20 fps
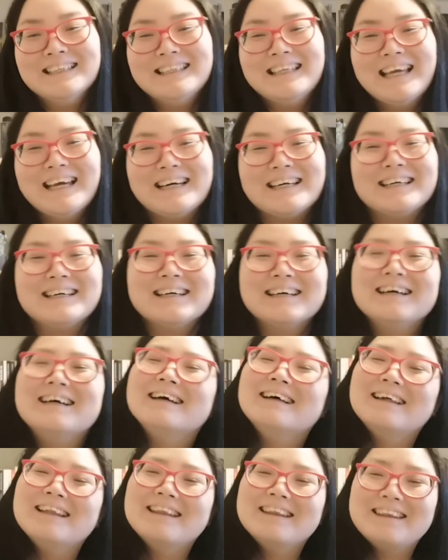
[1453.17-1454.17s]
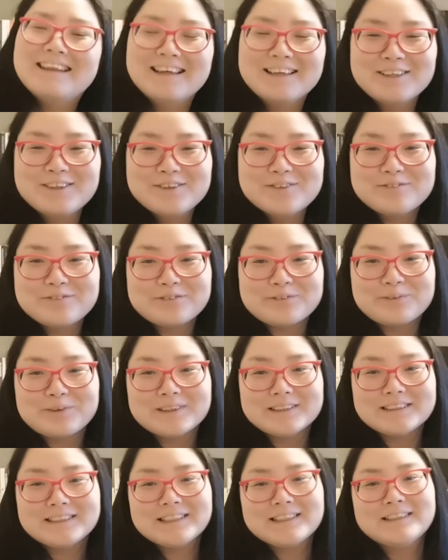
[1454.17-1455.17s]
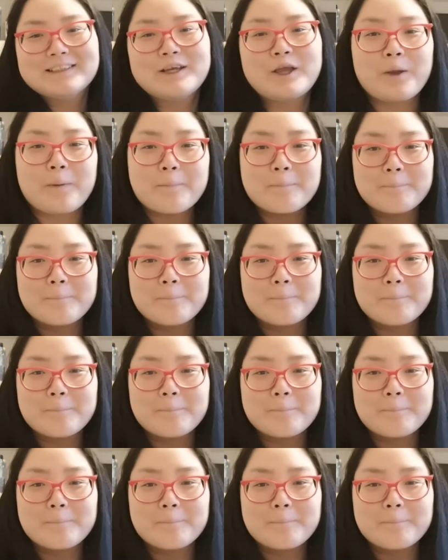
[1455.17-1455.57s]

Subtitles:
Yeah, thank you for watching.